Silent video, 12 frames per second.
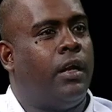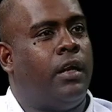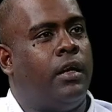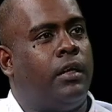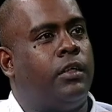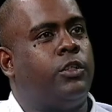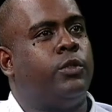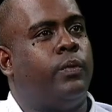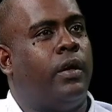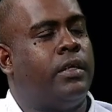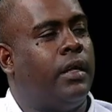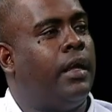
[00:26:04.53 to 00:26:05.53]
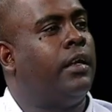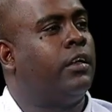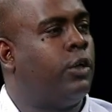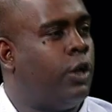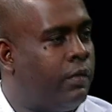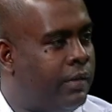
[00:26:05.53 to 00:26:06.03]
not that you want to
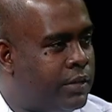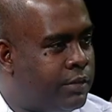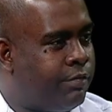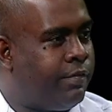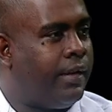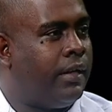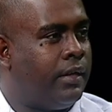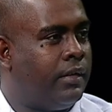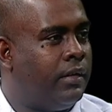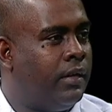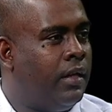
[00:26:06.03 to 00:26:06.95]
encourage failure,